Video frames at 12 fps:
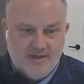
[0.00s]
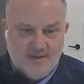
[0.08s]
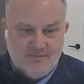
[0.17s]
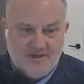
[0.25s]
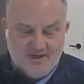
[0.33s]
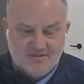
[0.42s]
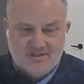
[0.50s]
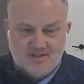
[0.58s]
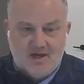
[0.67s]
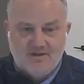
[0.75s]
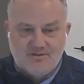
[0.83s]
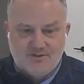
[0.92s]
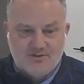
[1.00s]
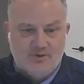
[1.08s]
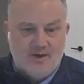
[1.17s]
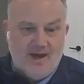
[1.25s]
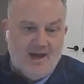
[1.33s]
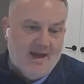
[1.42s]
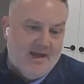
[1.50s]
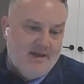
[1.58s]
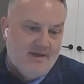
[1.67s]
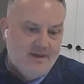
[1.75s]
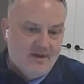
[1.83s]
And because the costs are so high,